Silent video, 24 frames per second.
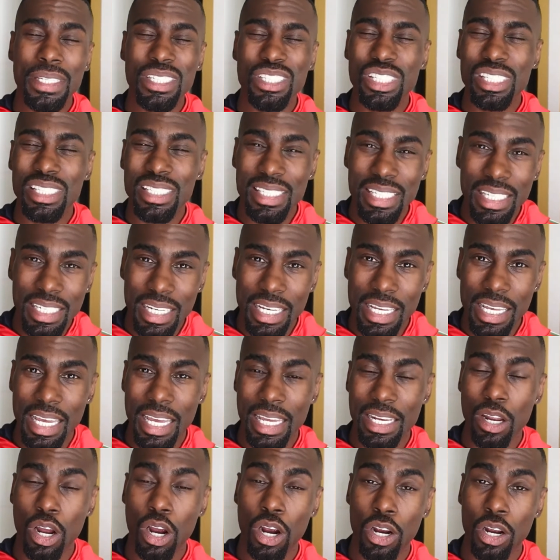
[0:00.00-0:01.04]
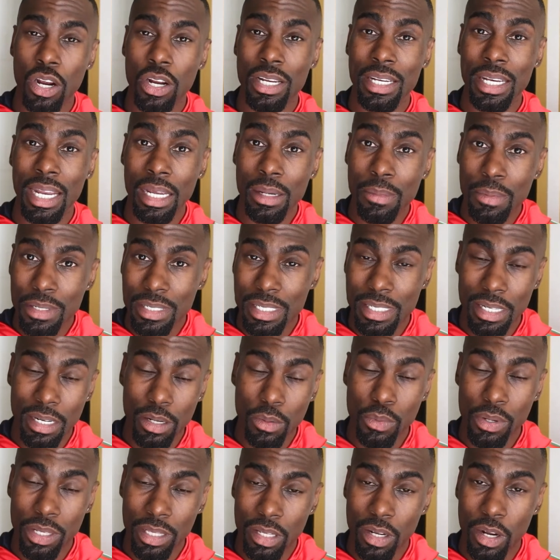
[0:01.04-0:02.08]
But she did it, and her neighbors
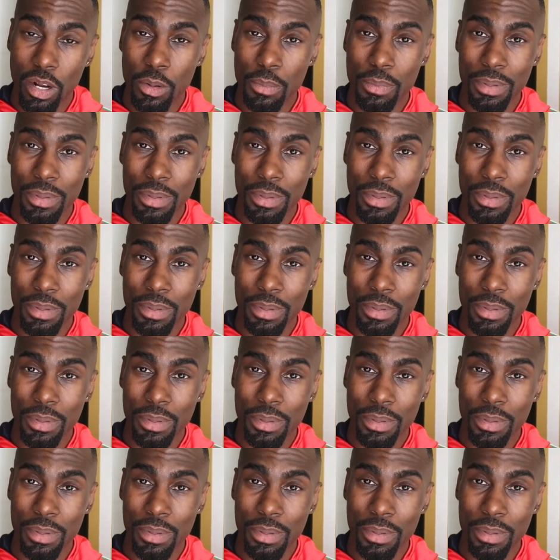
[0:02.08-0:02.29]
did it with